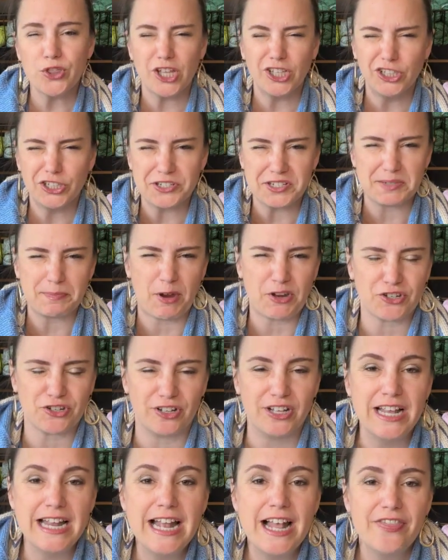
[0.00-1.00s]
with a little
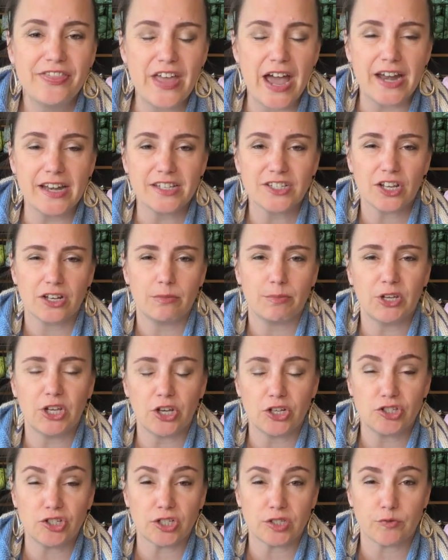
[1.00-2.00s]
special. That is gonna be
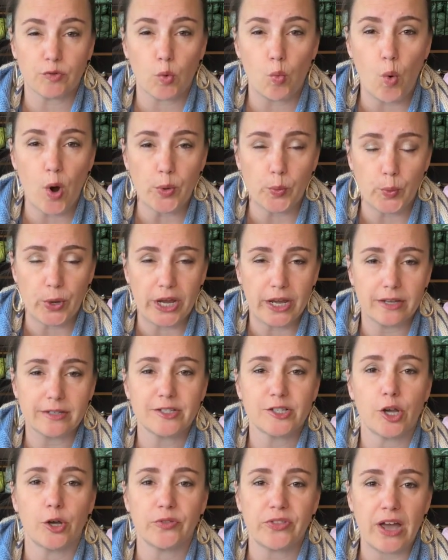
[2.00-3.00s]
good just for one
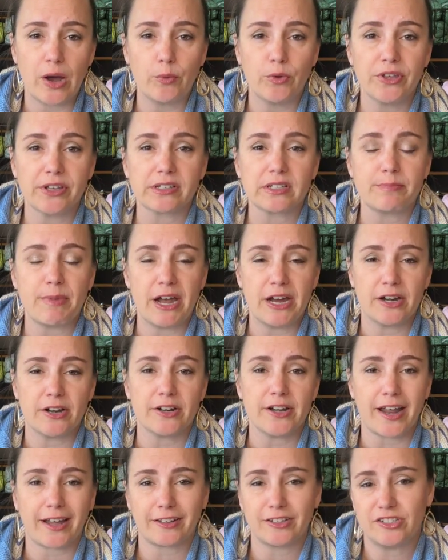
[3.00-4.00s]
week. So that will
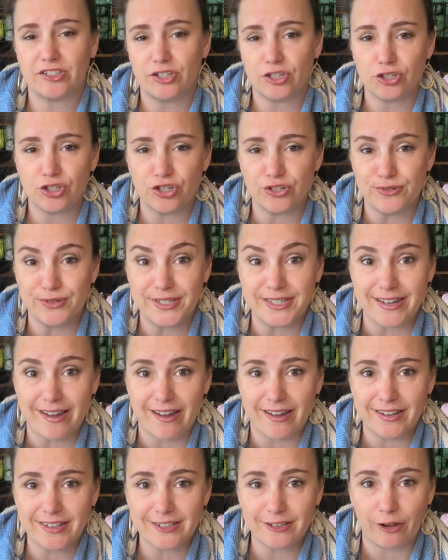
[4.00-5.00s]
expire next
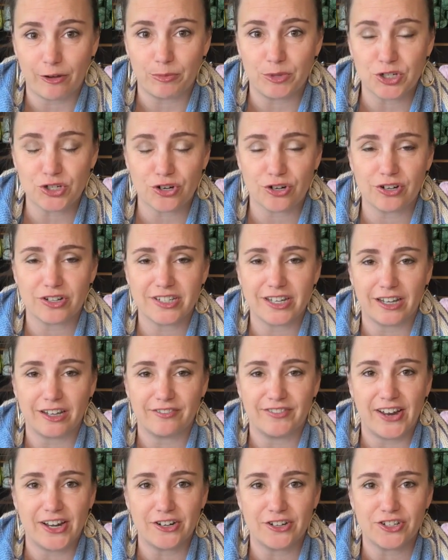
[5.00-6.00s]
Tuesday. So be sure to take
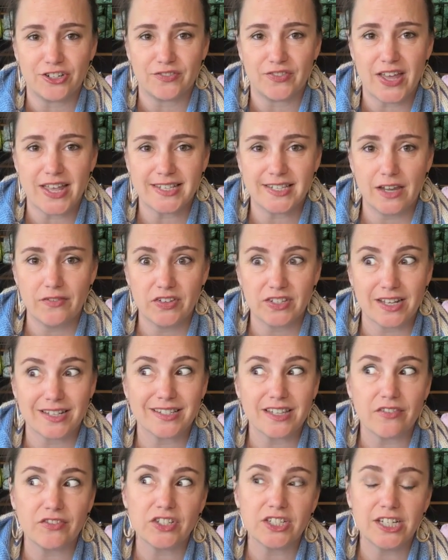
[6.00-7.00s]
advantage of that savings.
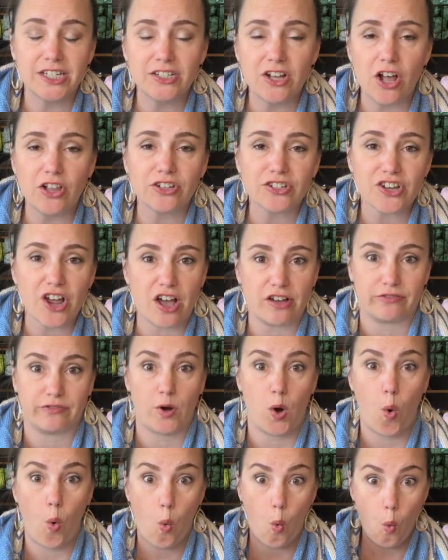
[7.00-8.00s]
That's $17
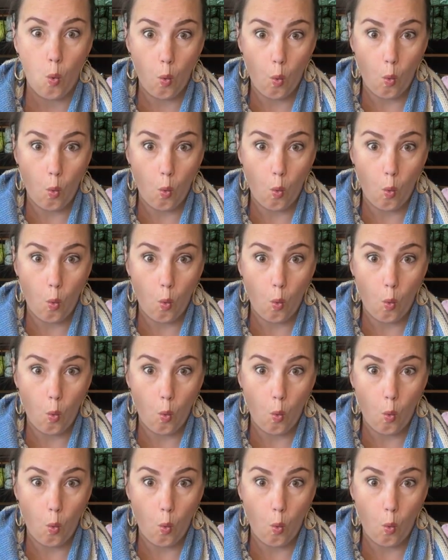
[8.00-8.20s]
off.